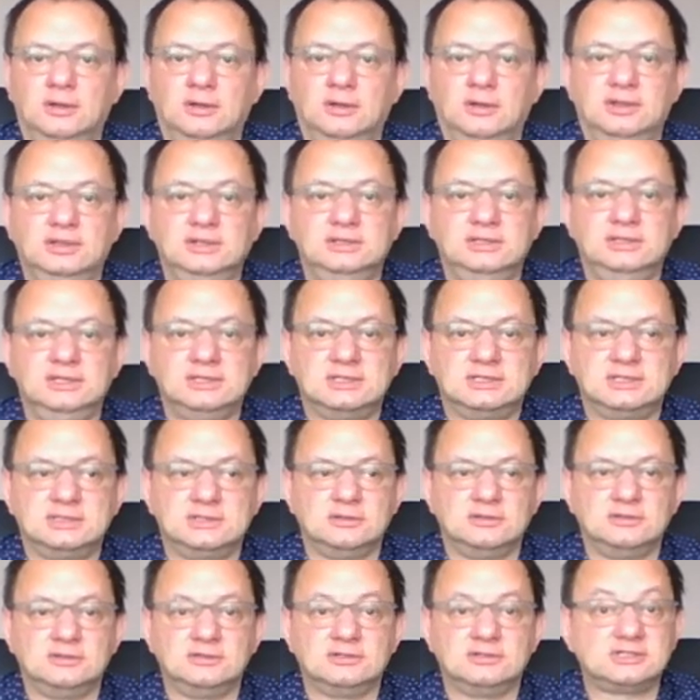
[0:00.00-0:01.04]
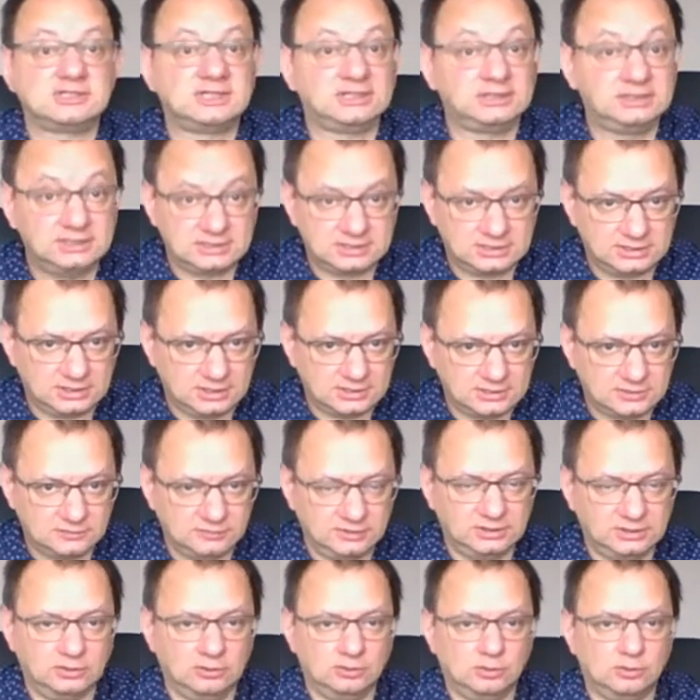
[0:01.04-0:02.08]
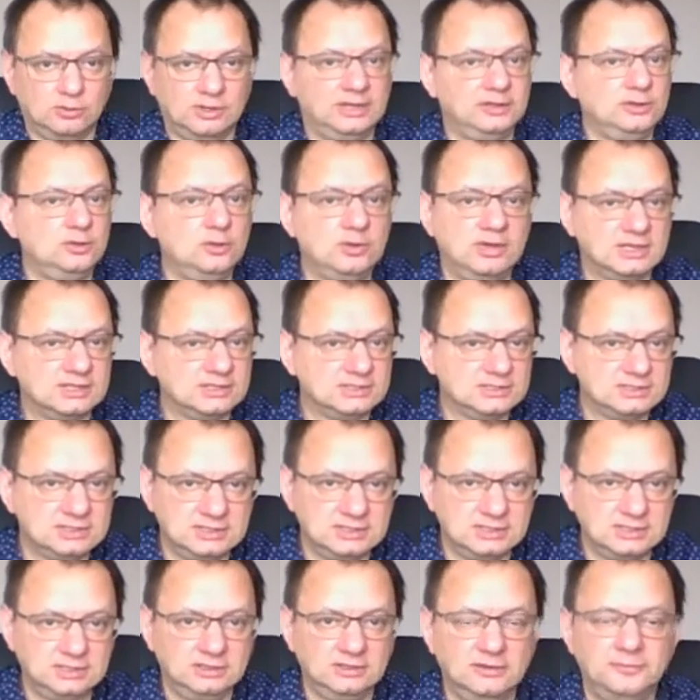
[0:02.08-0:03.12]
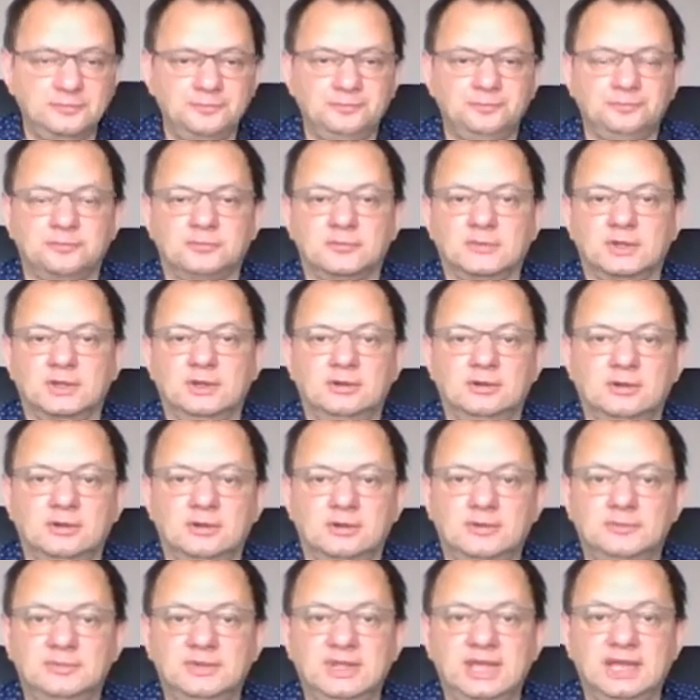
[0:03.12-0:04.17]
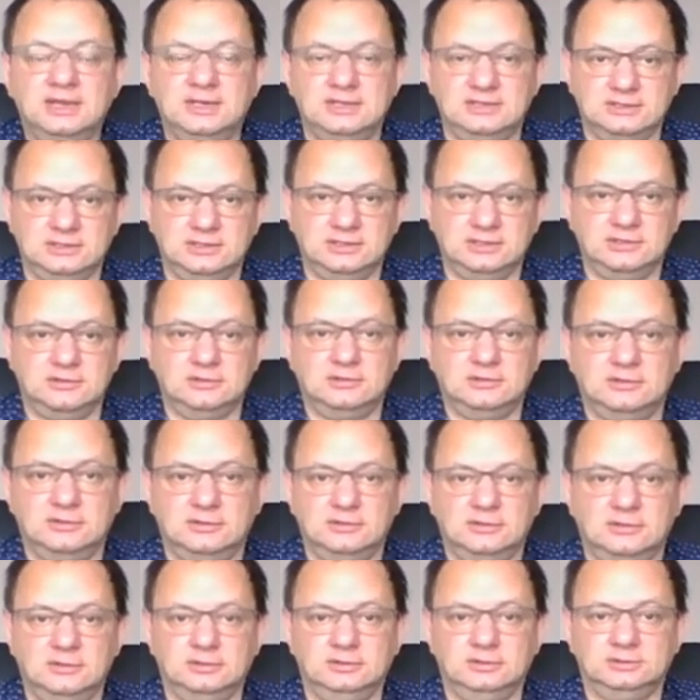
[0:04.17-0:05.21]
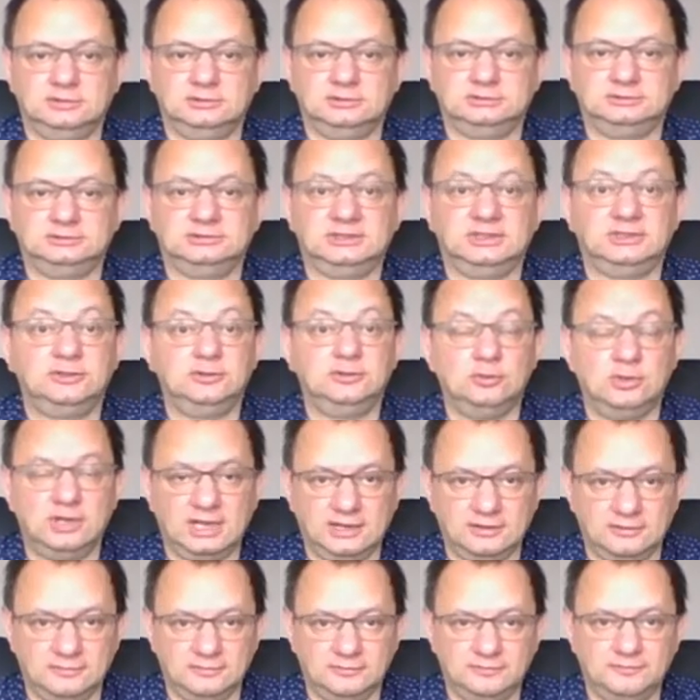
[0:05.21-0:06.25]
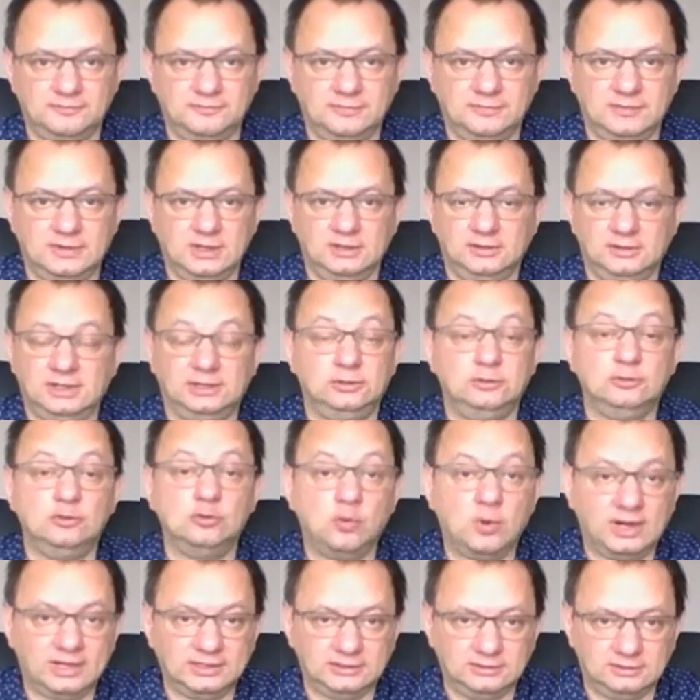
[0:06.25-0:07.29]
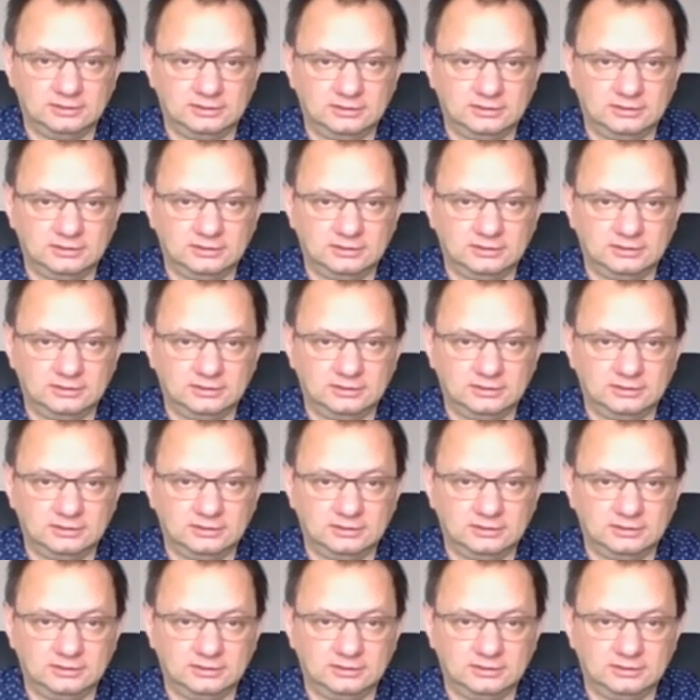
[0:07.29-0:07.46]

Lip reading: in this statistics window, and you can see anything that you want.